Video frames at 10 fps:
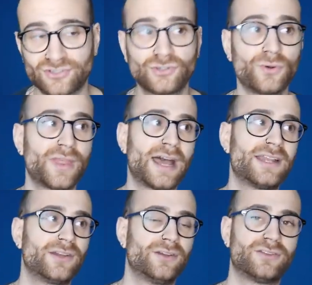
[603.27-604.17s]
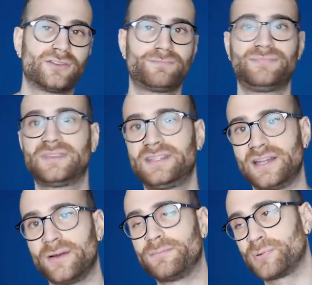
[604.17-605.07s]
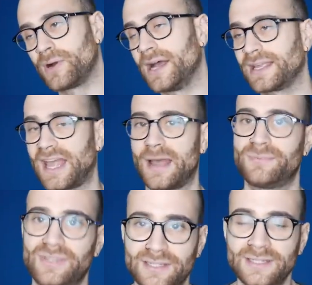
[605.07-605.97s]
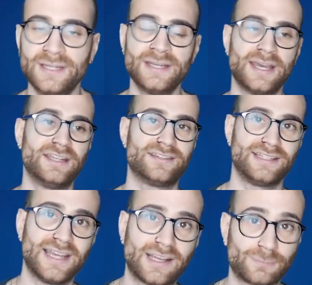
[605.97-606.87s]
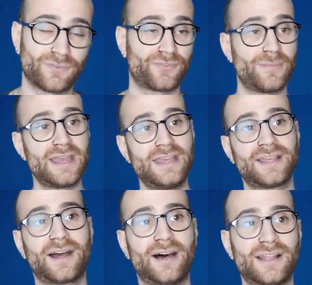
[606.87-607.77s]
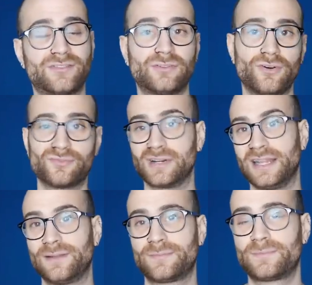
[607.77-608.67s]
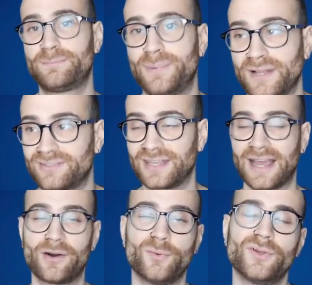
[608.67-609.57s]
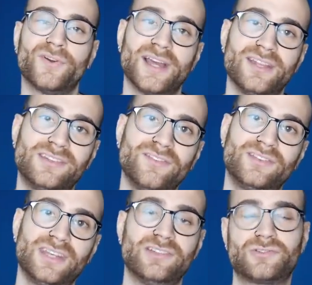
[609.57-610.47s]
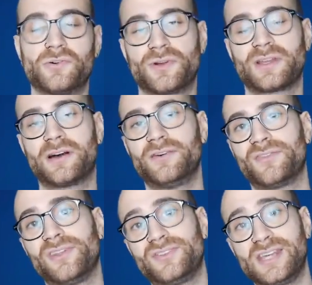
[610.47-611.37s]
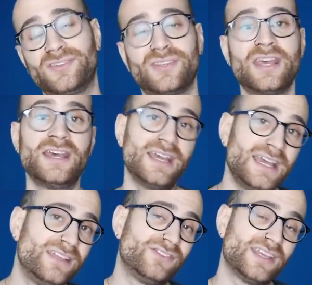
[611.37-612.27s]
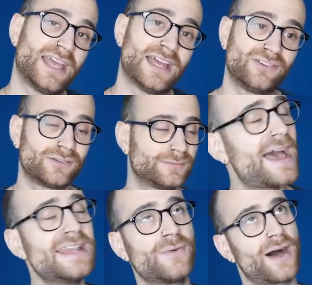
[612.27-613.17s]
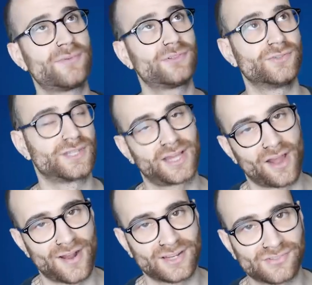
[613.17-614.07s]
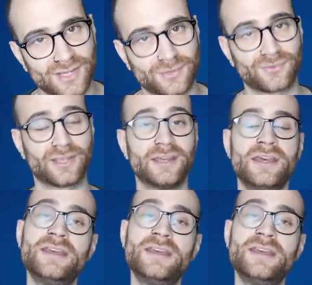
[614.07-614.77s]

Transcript: Sure, they had a good, you know, bright captain in De Ligt, but for me, the guy that's sort of really busting out all the creativity, scoring goals and assists, is Ziyech. Anyway, I'm sort of going to go around in circles here.